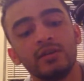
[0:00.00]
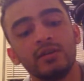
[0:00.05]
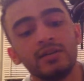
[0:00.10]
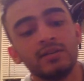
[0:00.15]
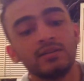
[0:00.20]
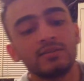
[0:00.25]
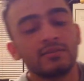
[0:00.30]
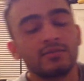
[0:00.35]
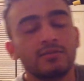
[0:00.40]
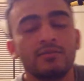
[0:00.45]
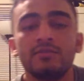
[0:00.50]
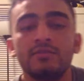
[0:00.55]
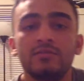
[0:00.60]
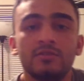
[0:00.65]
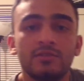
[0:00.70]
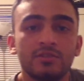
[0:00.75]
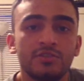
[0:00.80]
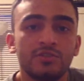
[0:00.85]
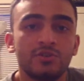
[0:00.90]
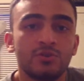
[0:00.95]
it's
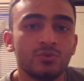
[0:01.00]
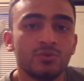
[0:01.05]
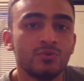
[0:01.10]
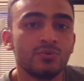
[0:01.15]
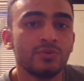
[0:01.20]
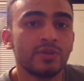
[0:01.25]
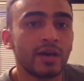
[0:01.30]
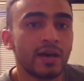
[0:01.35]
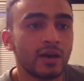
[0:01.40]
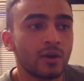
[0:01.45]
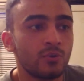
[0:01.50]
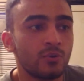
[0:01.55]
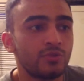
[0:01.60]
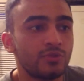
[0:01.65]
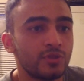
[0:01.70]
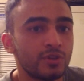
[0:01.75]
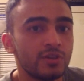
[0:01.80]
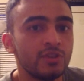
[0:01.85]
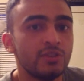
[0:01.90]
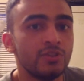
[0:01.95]
to tune out
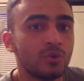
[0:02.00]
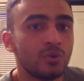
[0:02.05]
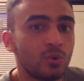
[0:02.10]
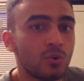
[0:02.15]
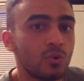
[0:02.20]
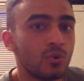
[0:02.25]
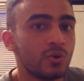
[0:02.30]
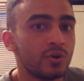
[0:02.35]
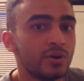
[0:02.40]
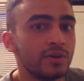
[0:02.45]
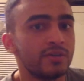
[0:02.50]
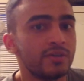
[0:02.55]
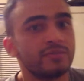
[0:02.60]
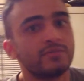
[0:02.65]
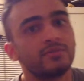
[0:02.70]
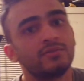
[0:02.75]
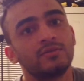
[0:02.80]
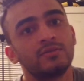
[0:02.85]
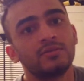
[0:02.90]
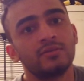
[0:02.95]
the
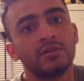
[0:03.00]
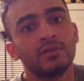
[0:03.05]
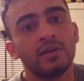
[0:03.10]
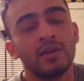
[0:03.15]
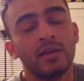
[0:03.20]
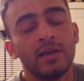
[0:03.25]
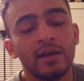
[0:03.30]
noise.